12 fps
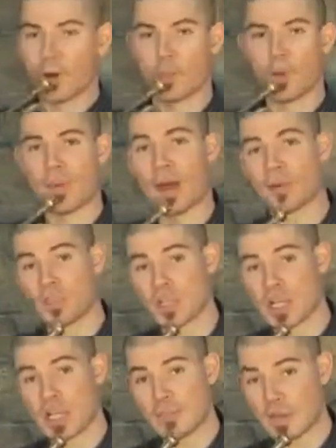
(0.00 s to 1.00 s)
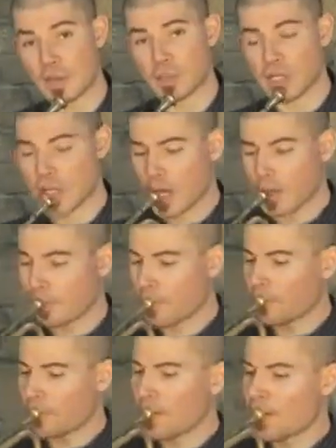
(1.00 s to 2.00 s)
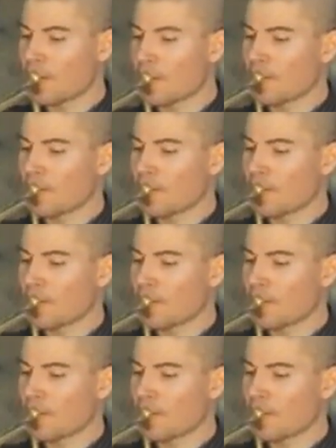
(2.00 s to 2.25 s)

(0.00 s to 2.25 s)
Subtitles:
from about G, middle G up,